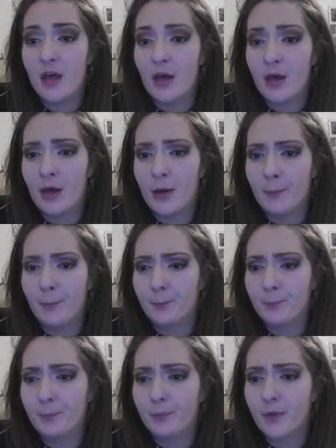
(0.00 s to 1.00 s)
Brilliant.
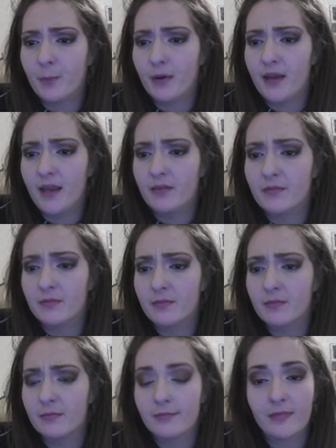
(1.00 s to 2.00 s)

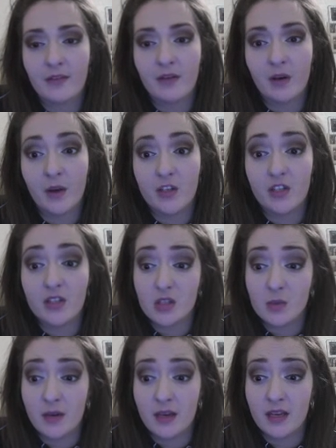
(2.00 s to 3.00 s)
If you have any questions,
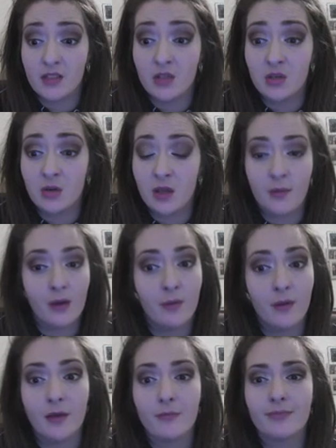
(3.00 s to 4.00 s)
please do email me.